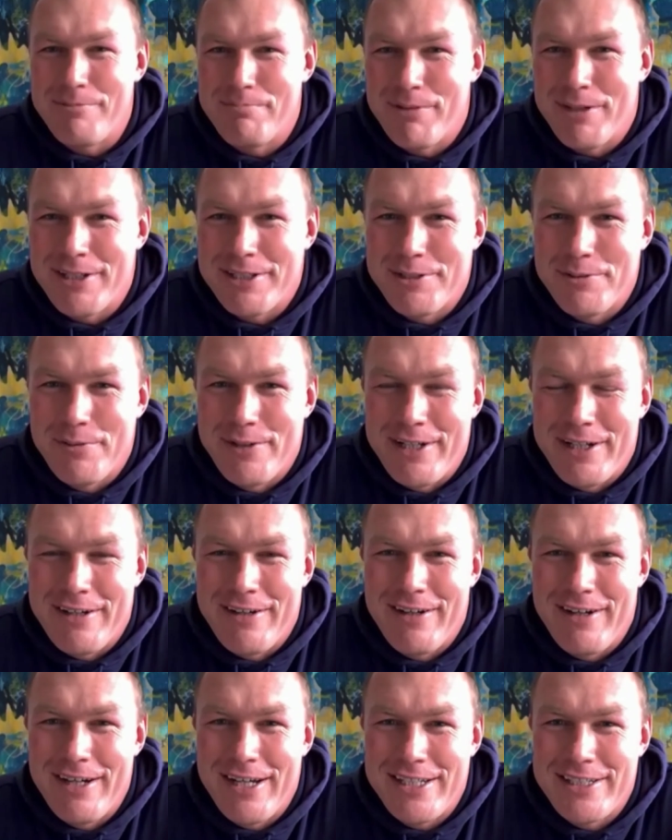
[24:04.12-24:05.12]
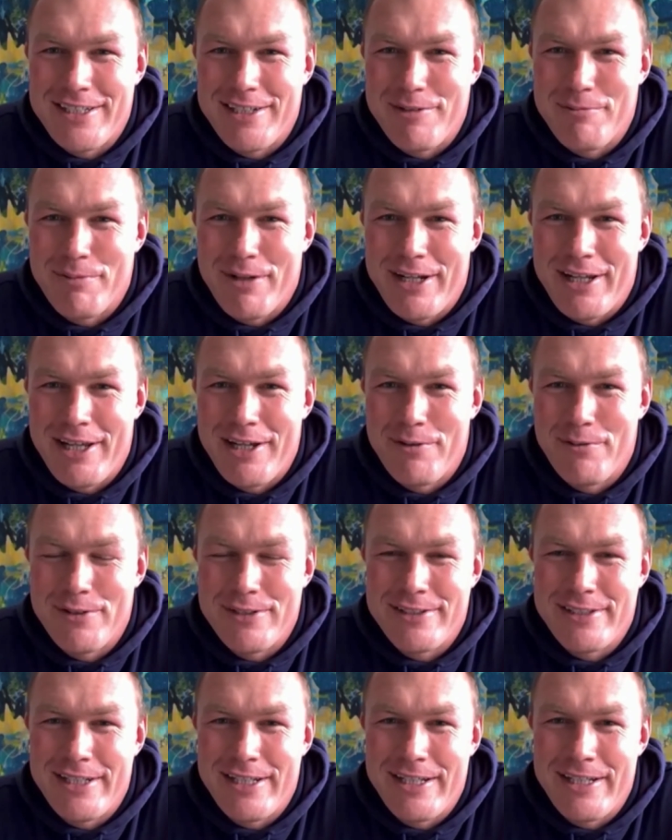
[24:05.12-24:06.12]
he passed away in a car accident, but he
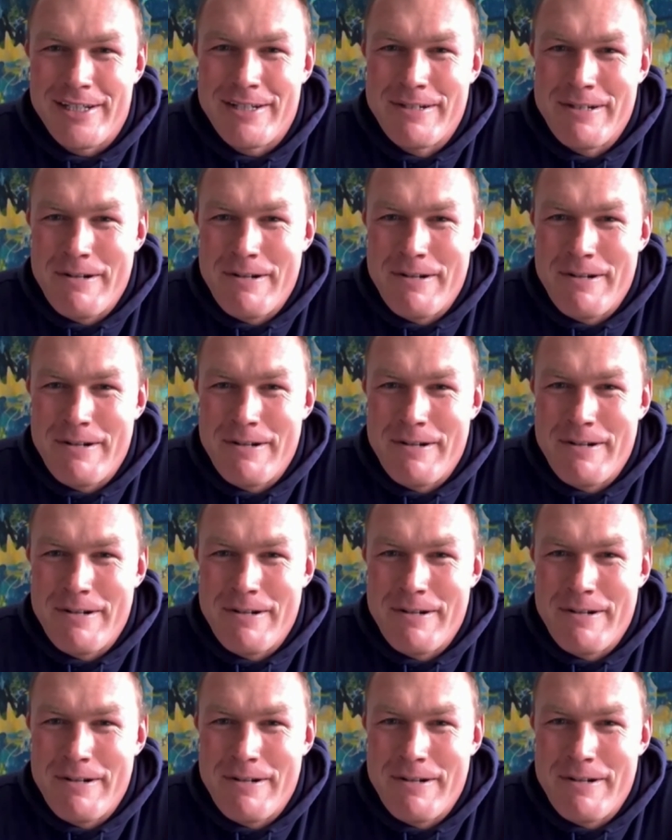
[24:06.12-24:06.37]
was there.